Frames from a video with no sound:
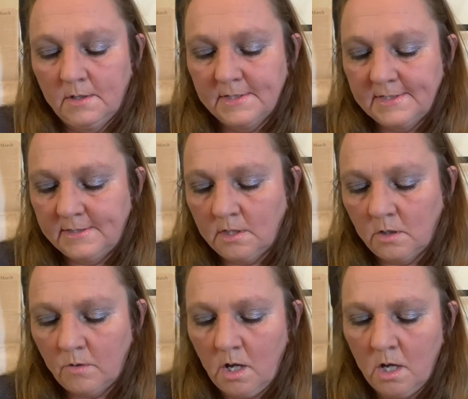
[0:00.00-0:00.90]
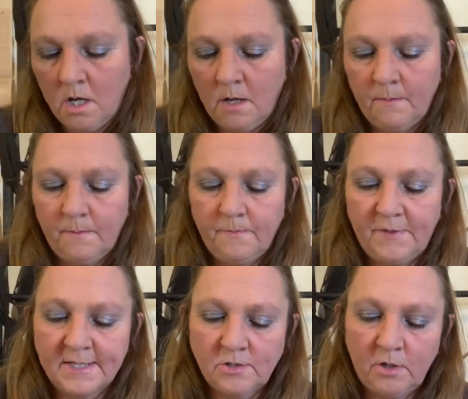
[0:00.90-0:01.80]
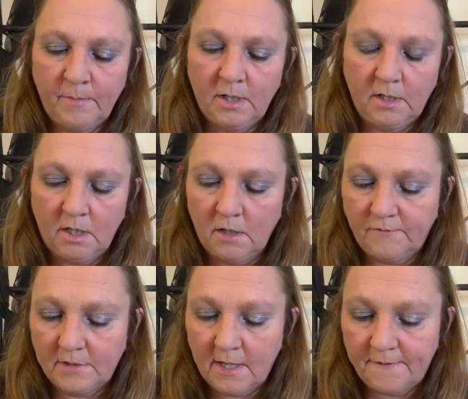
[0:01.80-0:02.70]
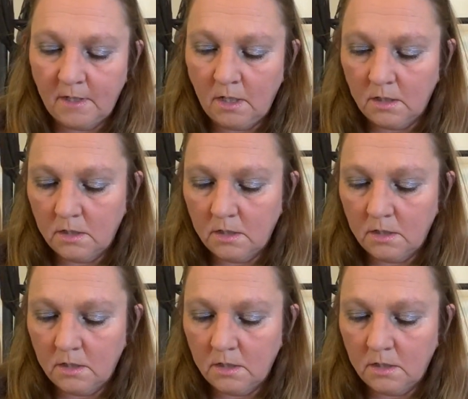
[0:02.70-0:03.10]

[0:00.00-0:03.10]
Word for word: So um, that's going to be a gift, I think,